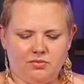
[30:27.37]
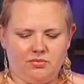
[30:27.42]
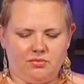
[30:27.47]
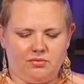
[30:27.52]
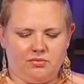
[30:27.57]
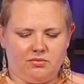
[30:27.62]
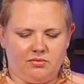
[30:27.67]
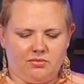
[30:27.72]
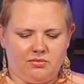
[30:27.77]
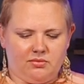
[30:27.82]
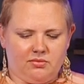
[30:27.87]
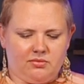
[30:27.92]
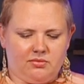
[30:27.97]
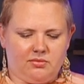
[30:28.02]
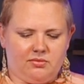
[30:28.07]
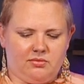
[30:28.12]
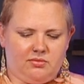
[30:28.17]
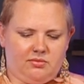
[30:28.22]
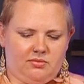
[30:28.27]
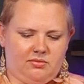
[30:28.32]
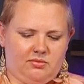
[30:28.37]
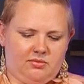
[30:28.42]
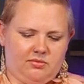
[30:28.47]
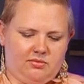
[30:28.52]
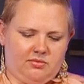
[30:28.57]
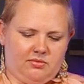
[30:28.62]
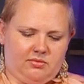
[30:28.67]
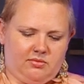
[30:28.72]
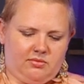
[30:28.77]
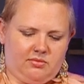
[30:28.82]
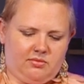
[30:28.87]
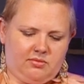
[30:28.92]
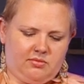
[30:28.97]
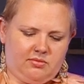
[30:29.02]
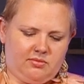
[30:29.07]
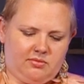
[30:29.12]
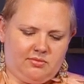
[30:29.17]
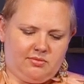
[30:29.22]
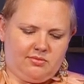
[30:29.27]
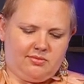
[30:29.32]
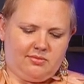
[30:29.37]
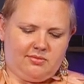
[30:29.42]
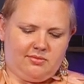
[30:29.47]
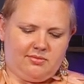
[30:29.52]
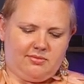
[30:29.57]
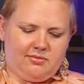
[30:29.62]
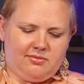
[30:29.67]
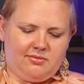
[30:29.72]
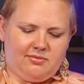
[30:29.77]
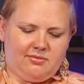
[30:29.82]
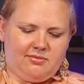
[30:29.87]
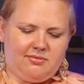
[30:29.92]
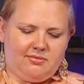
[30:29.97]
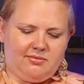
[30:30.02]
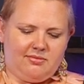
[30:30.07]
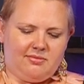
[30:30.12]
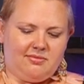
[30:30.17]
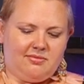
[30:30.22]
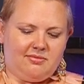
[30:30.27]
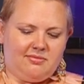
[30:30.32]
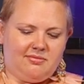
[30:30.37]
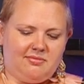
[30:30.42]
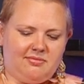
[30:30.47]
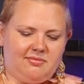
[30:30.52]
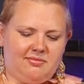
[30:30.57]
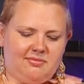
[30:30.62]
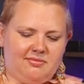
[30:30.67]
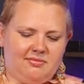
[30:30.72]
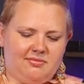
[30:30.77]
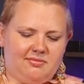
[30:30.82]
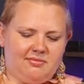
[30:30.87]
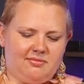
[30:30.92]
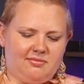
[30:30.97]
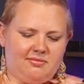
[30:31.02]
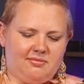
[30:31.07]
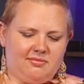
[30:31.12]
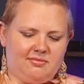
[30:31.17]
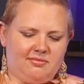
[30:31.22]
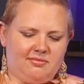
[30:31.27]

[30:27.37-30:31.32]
(not speaking)